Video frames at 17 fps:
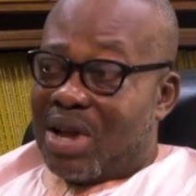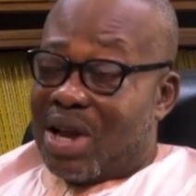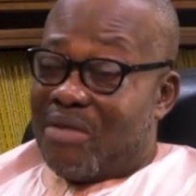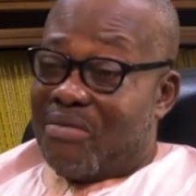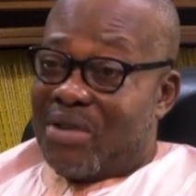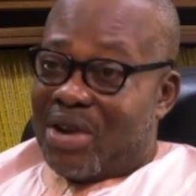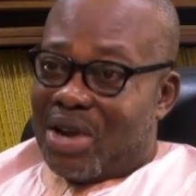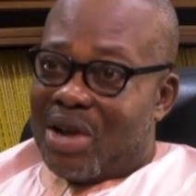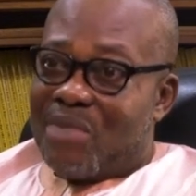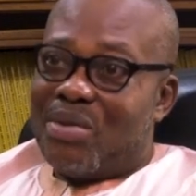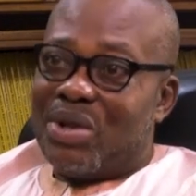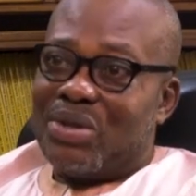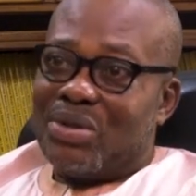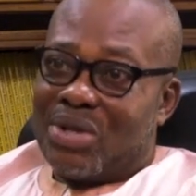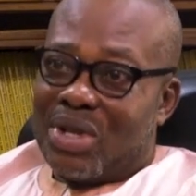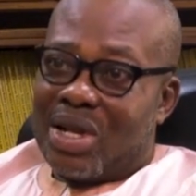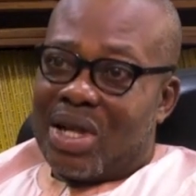And I'm very happy
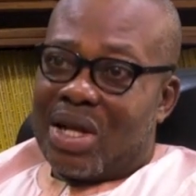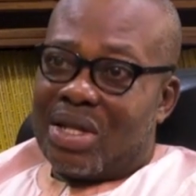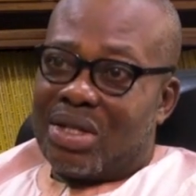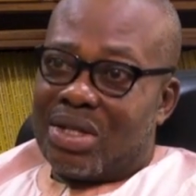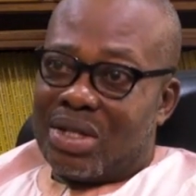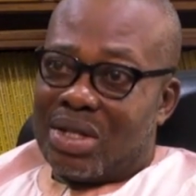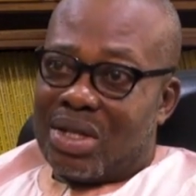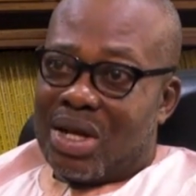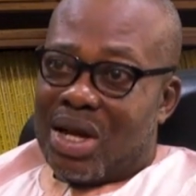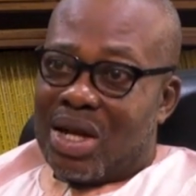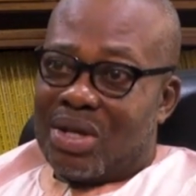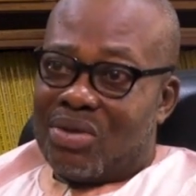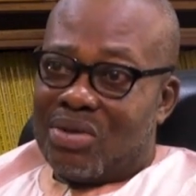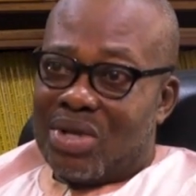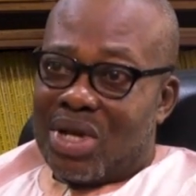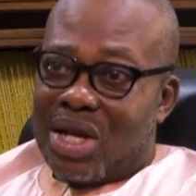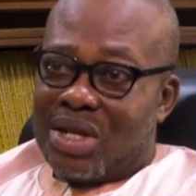today that I
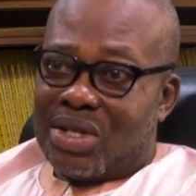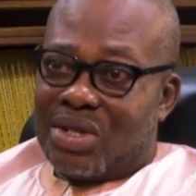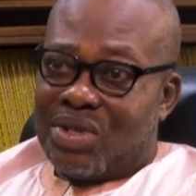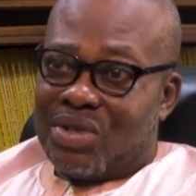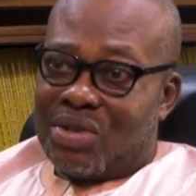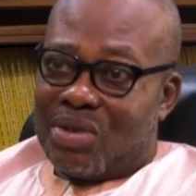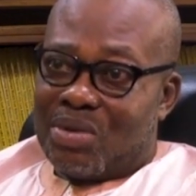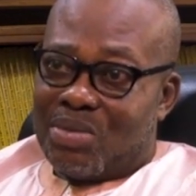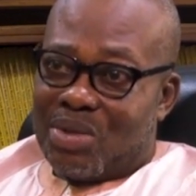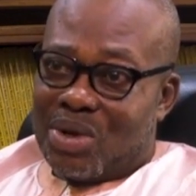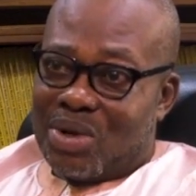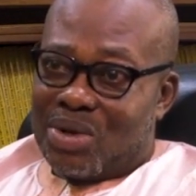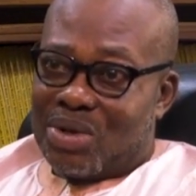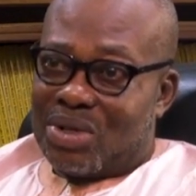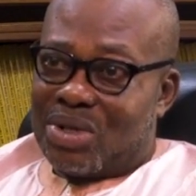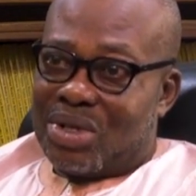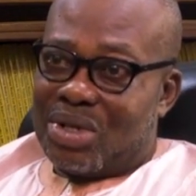took that decision,
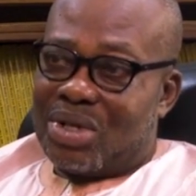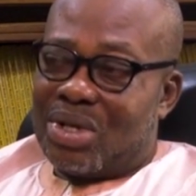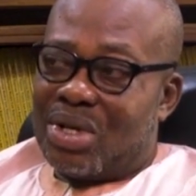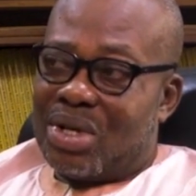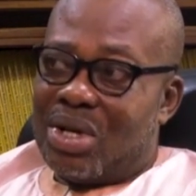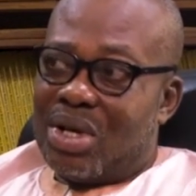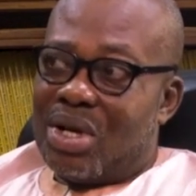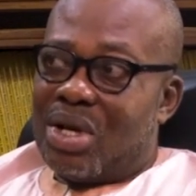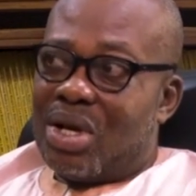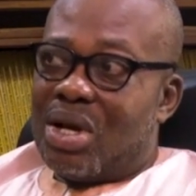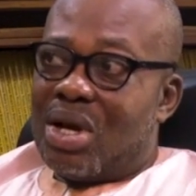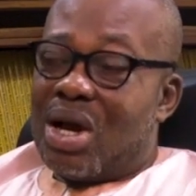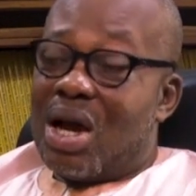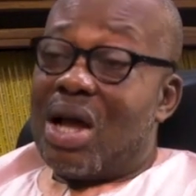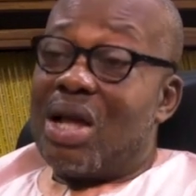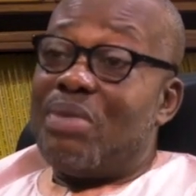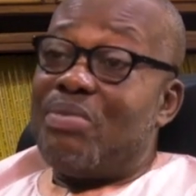because
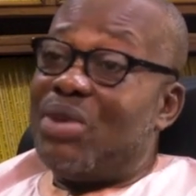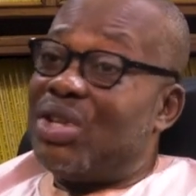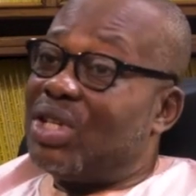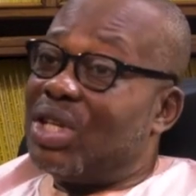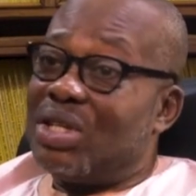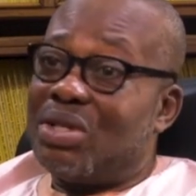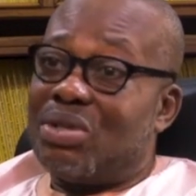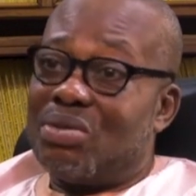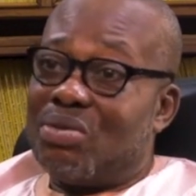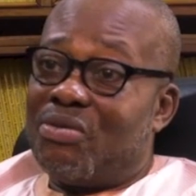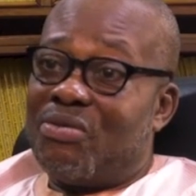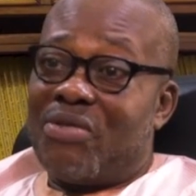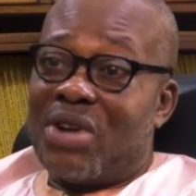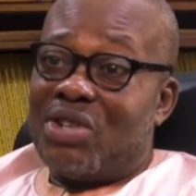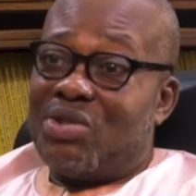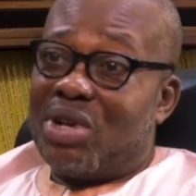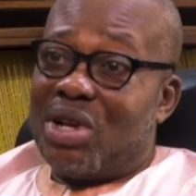I imitate
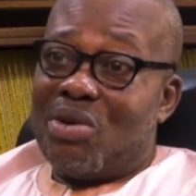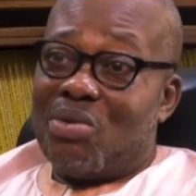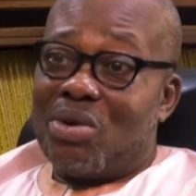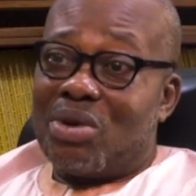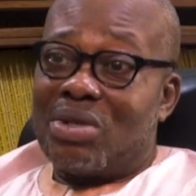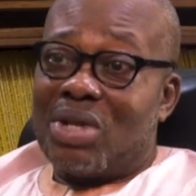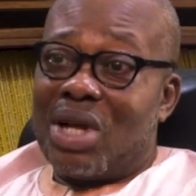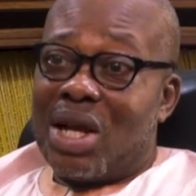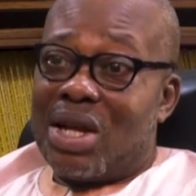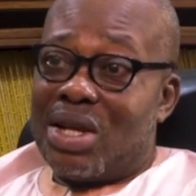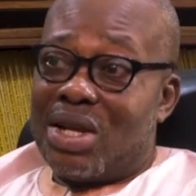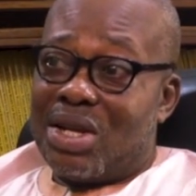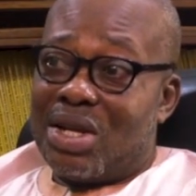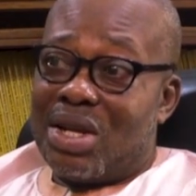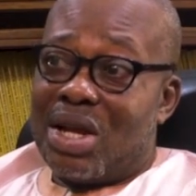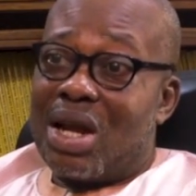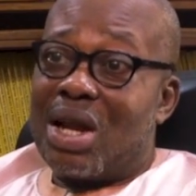virtually what
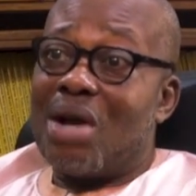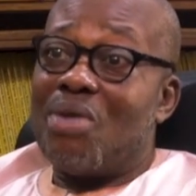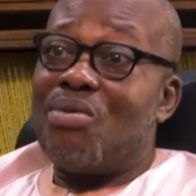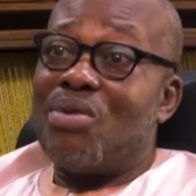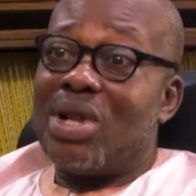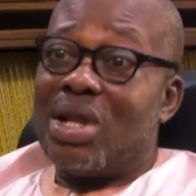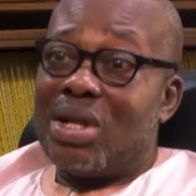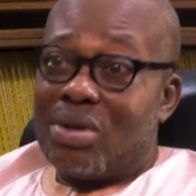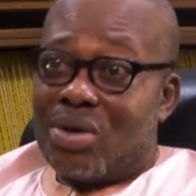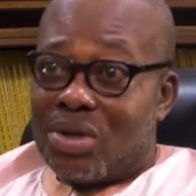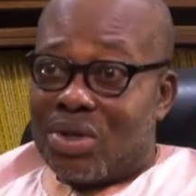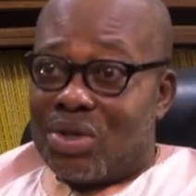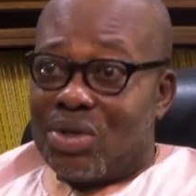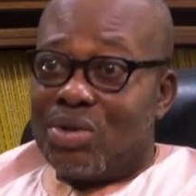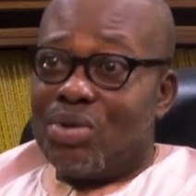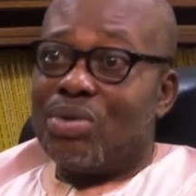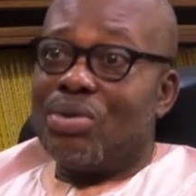Ghani did, and I will
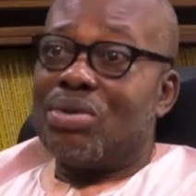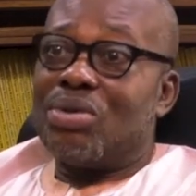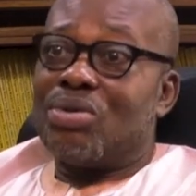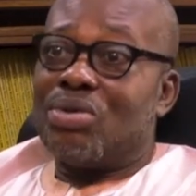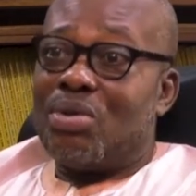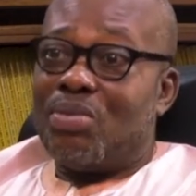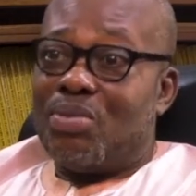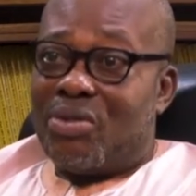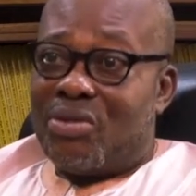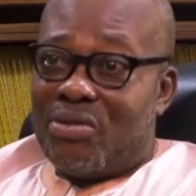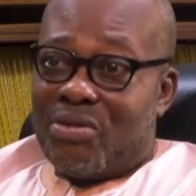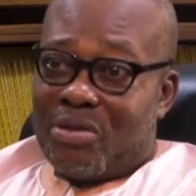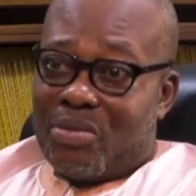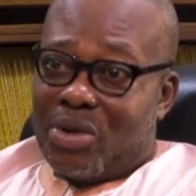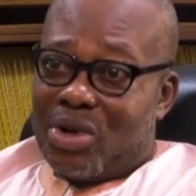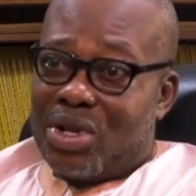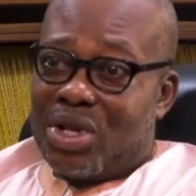continue to improve
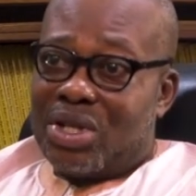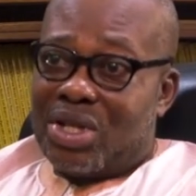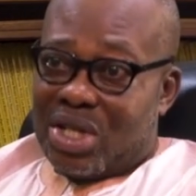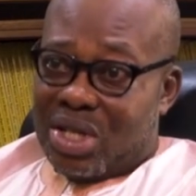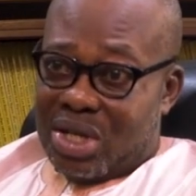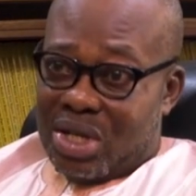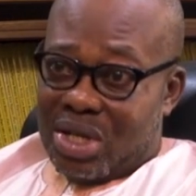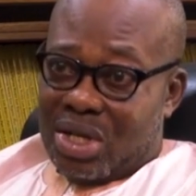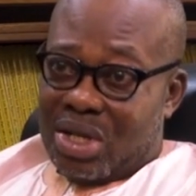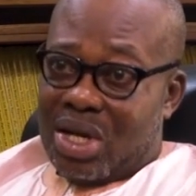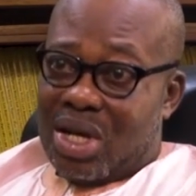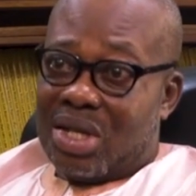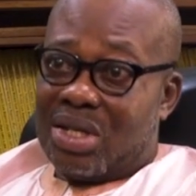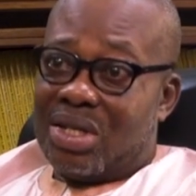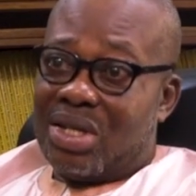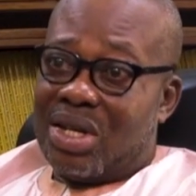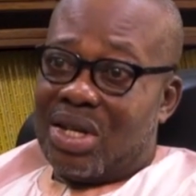upon it
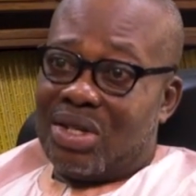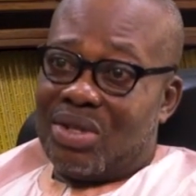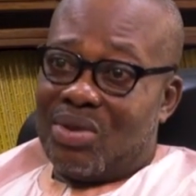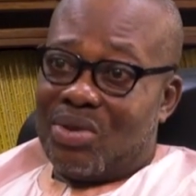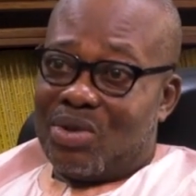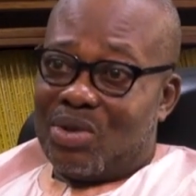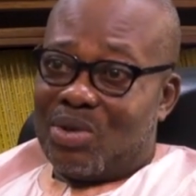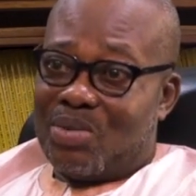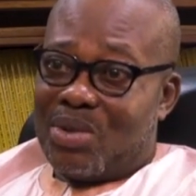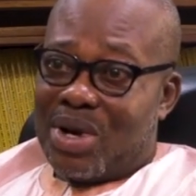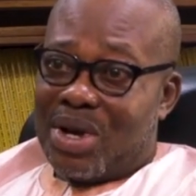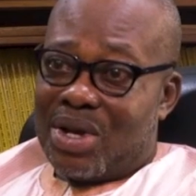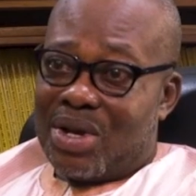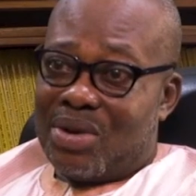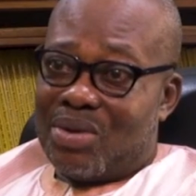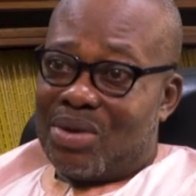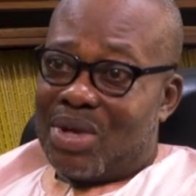as years goes
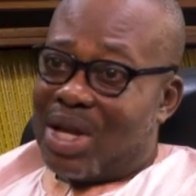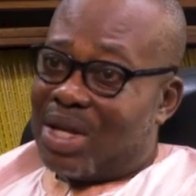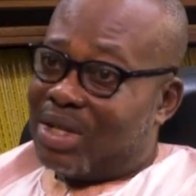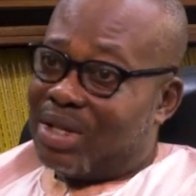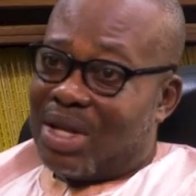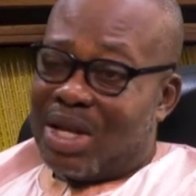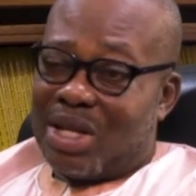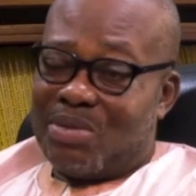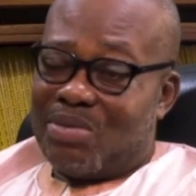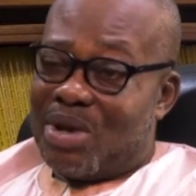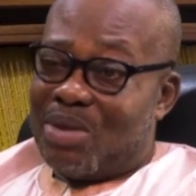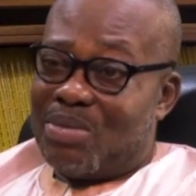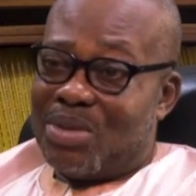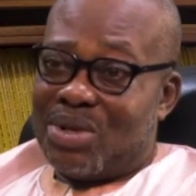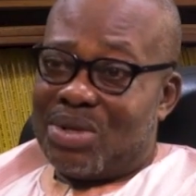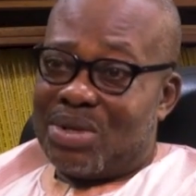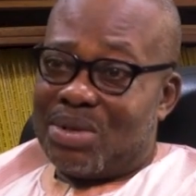by. You know, that's my
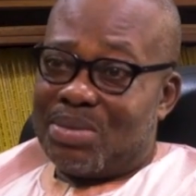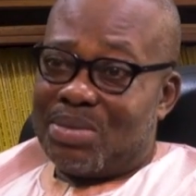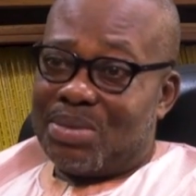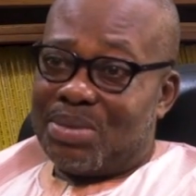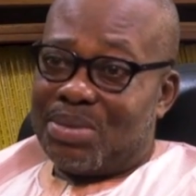ambition.